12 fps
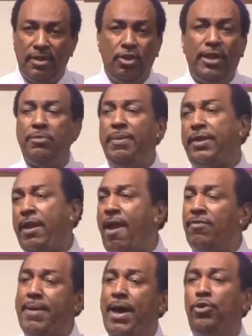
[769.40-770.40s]
And you have to be
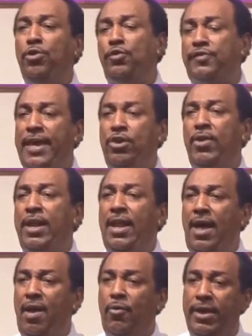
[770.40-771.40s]
careful about who you say you're in
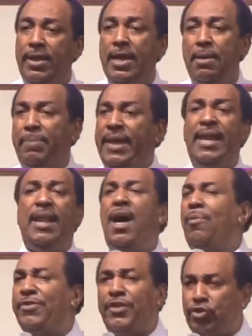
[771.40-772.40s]
love with. Be in
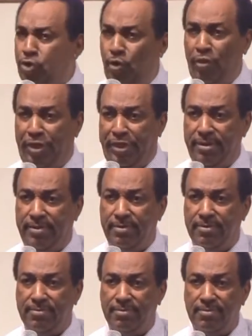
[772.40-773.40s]
love with the truth.
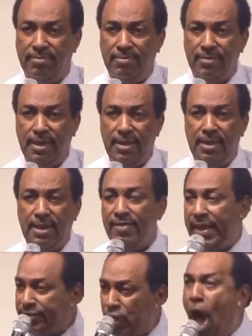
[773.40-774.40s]

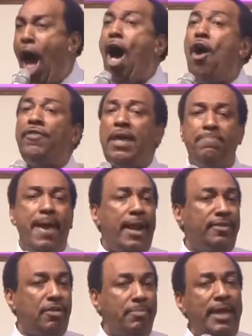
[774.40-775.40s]
That's all that
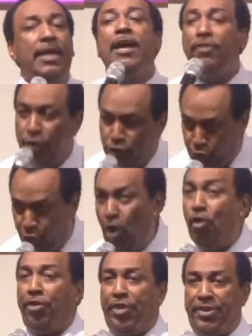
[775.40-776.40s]
matters to me the
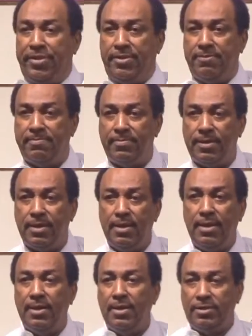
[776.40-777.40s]
truth.
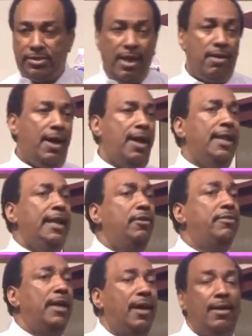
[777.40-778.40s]
Shout
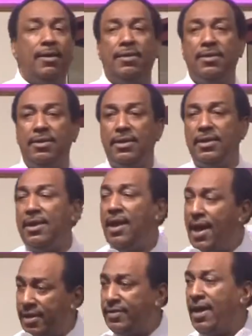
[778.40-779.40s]
hallelujah.
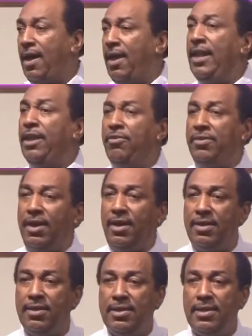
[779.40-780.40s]
I said hallelujah.
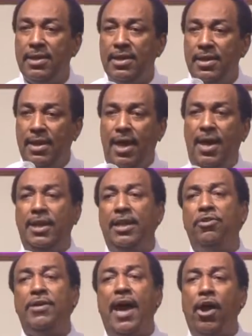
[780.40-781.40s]

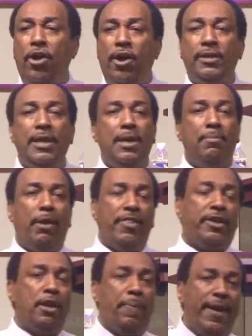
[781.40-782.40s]
Hallelujah. I heard
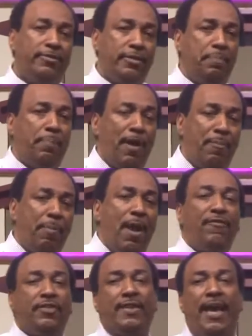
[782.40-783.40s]
Brother Kilpatrick pro-
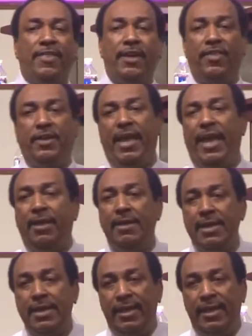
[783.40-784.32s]
the other day.